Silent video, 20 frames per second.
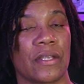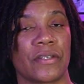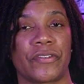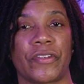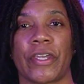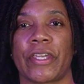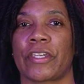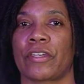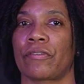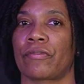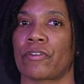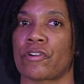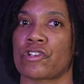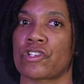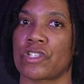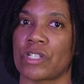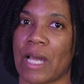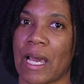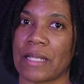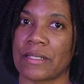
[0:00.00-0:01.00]
taking your first
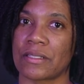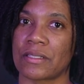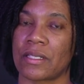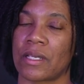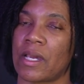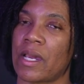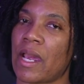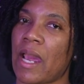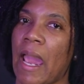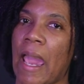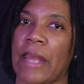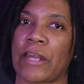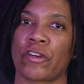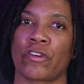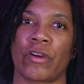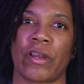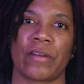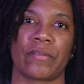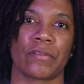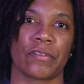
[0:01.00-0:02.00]
shots, adding
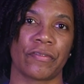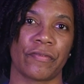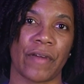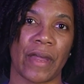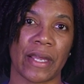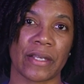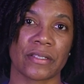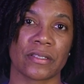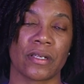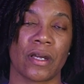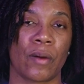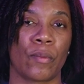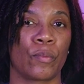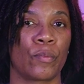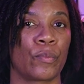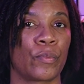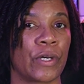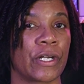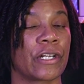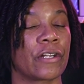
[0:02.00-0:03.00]
creative effects,
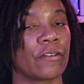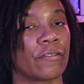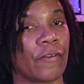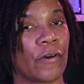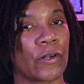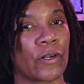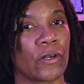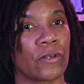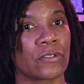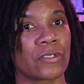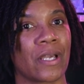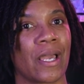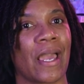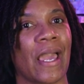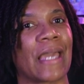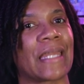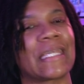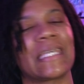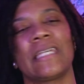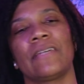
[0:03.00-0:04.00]
printing your photos,
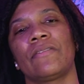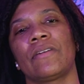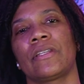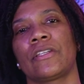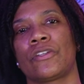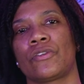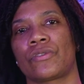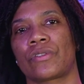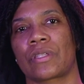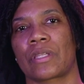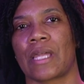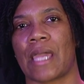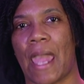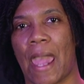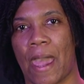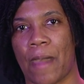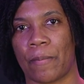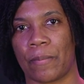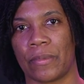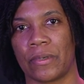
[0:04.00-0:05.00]
and even using the
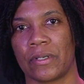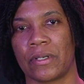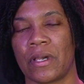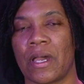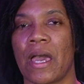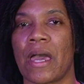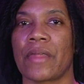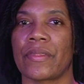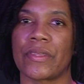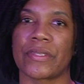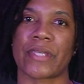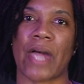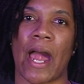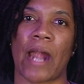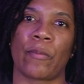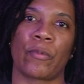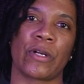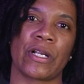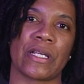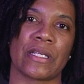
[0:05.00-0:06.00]
app. This
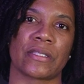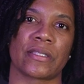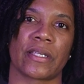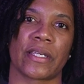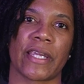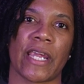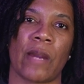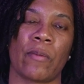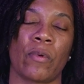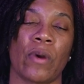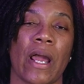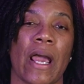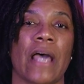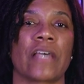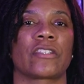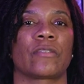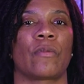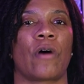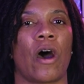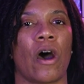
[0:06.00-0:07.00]
hybrid instant camera
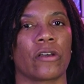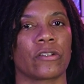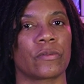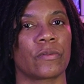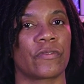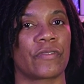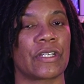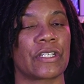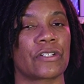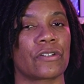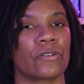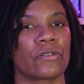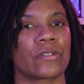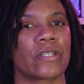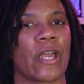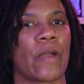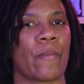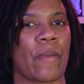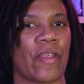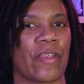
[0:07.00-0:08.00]
has some awesome features,
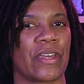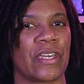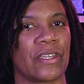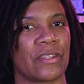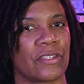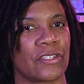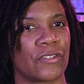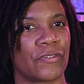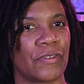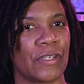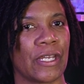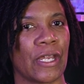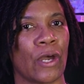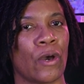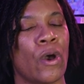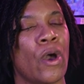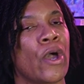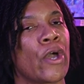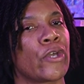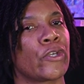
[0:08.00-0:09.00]
and by the end of this video,
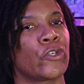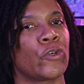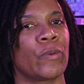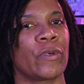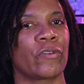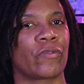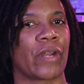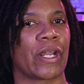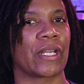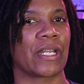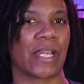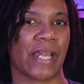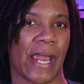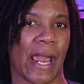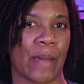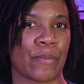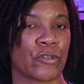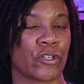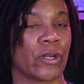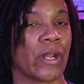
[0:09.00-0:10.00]
you'll be ready to
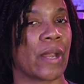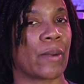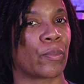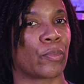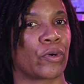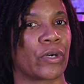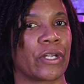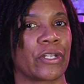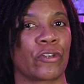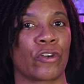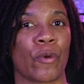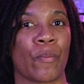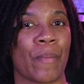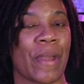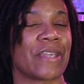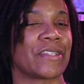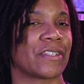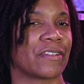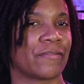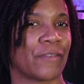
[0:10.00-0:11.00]
capture and print your
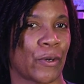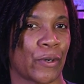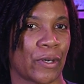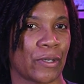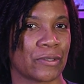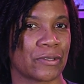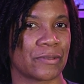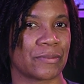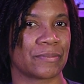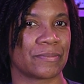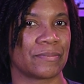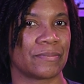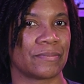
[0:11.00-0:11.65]
amazing photos.